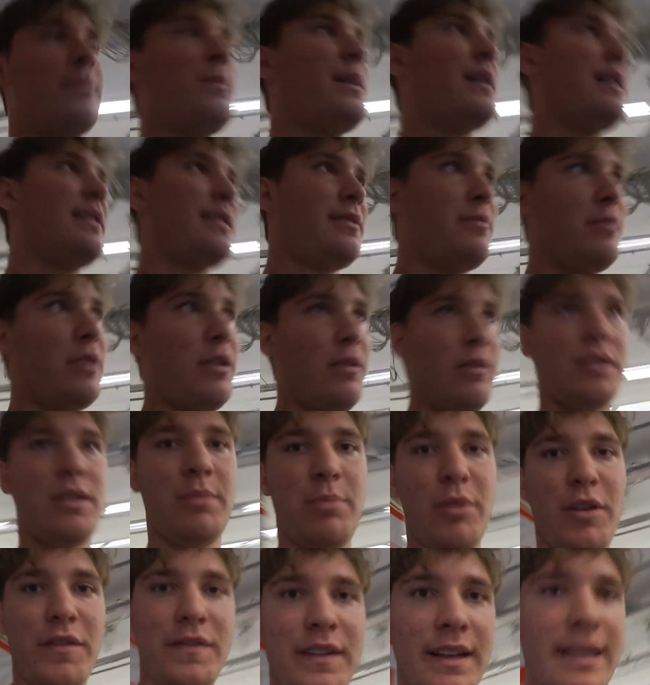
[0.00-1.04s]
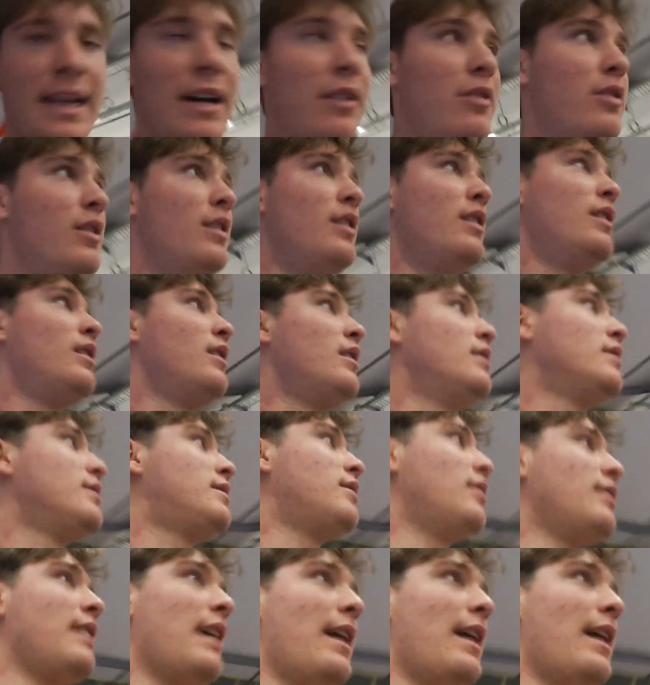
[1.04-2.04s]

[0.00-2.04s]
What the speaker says: because, well, it's a birthday now. So